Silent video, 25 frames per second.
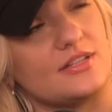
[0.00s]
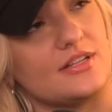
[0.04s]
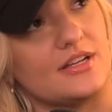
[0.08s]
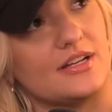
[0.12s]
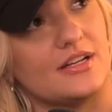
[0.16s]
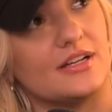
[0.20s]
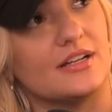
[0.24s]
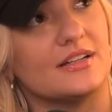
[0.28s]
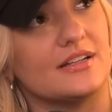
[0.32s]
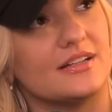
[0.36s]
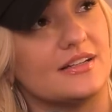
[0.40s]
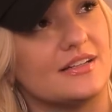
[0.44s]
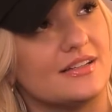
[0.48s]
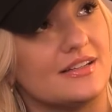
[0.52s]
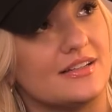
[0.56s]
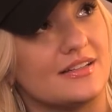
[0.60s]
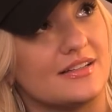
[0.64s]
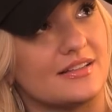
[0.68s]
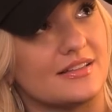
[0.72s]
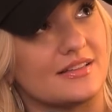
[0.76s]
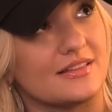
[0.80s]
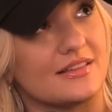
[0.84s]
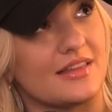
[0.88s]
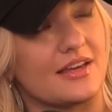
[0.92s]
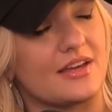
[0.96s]
to,
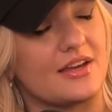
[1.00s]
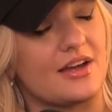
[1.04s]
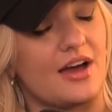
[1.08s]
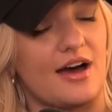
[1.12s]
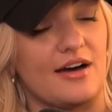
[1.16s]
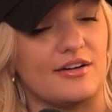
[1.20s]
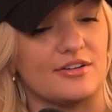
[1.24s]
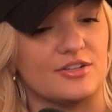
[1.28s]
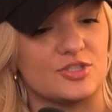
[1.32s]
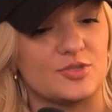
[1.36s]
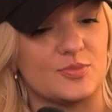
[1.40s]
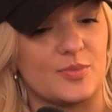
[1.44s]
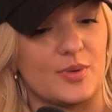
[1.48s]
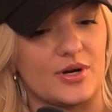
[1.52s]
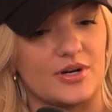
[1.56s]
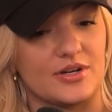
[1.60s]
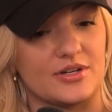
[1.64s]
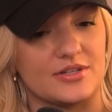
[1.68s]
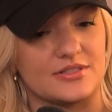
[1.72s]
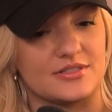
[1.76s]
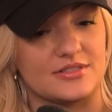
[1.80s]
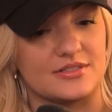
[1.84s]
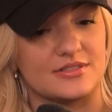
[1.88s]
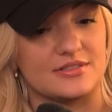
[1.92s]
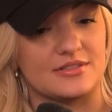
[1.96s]
like, college
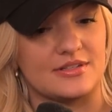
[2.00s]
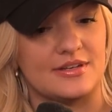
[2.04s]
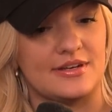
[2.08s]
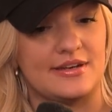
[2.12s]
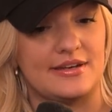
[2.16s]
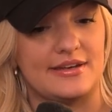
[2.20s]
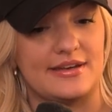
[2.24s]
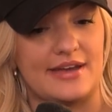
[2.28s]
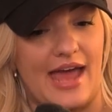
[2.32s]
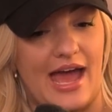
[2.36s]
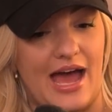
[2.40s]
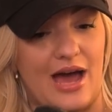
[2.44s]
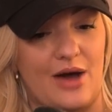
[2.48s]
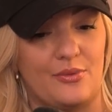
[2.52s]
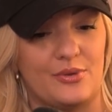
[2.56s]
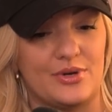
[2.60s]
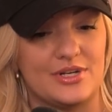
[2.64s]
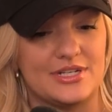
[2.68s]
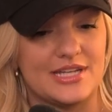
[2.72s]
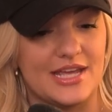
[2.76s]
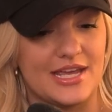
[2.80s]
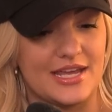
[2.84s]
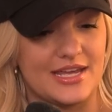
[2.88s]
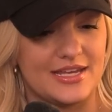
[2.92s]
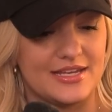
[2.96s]
bars
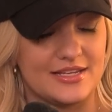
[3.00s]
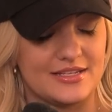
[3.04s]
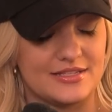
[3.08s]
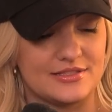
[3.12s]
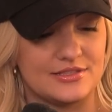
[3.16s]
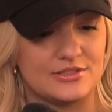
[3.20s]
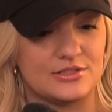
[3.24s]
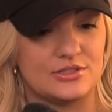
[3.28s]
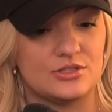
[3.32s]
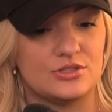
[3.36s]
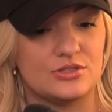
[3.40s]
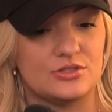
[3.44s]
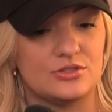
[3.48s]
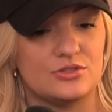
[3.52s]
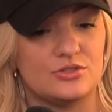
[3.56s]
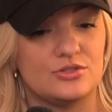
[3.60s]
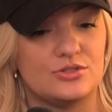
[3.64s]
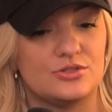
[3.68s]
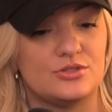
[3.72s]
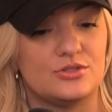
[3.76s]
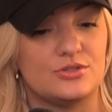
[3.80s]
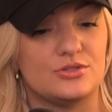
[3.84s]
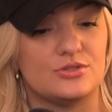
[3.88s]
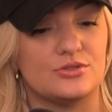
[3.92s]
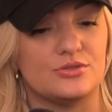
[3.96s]
nowadays,
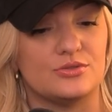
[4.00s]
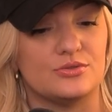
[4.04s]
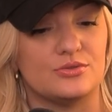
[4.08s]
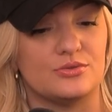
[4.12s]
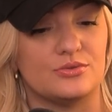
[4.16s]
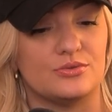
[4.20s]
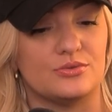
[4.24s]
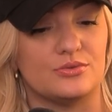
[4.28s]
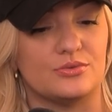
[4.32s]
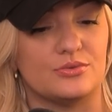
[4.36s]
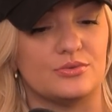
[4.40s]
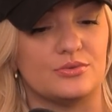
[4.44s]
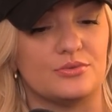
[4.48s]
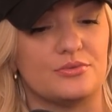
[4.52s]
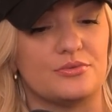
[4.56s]
do